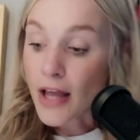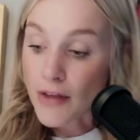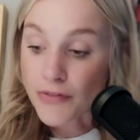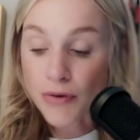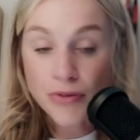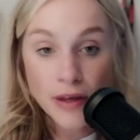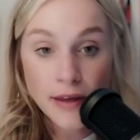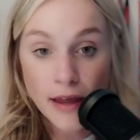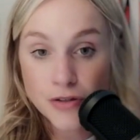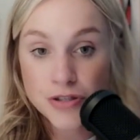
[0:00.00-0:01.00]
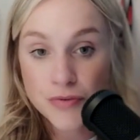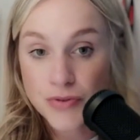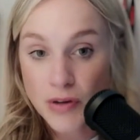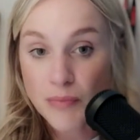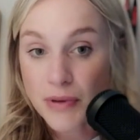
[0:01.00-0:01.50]
If you think LSU is
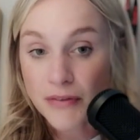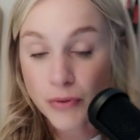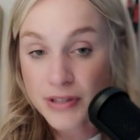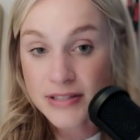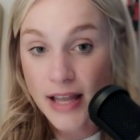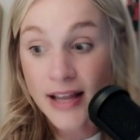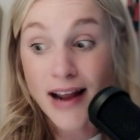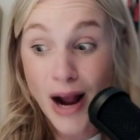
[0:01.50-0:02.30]
going to beat Florida State,